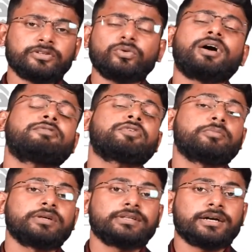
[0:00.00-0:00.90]
You have to
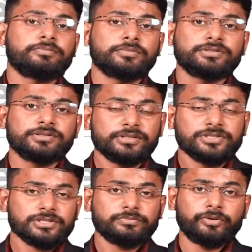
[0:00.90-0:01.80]
be that much rich,